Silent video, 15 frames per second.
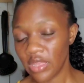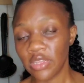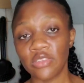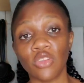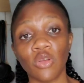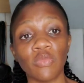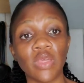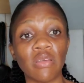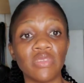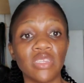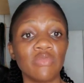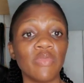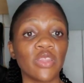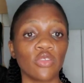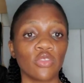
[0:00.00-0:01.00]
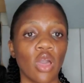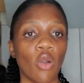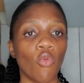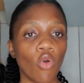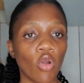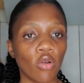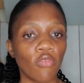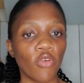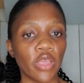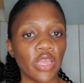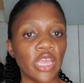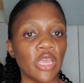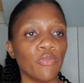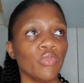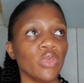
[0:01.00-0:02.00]
sometimes this method can work for
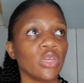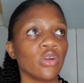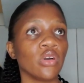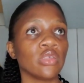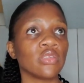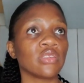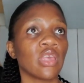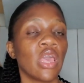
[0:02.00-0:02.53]
him because